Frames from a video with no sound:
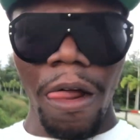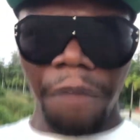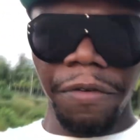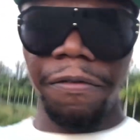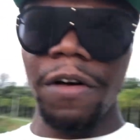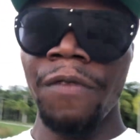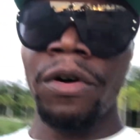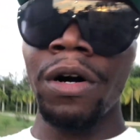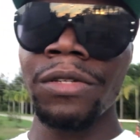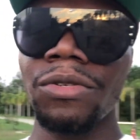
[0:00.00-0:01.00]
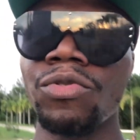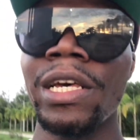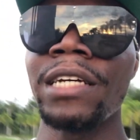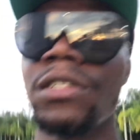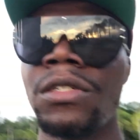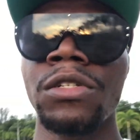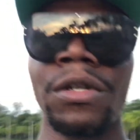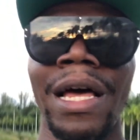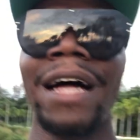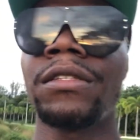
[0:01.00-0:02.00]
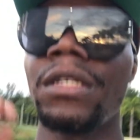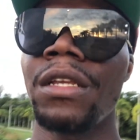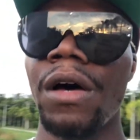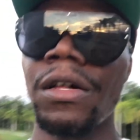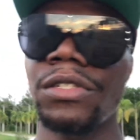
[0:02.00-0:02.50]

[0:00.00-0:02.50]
For further consultations on how to enhance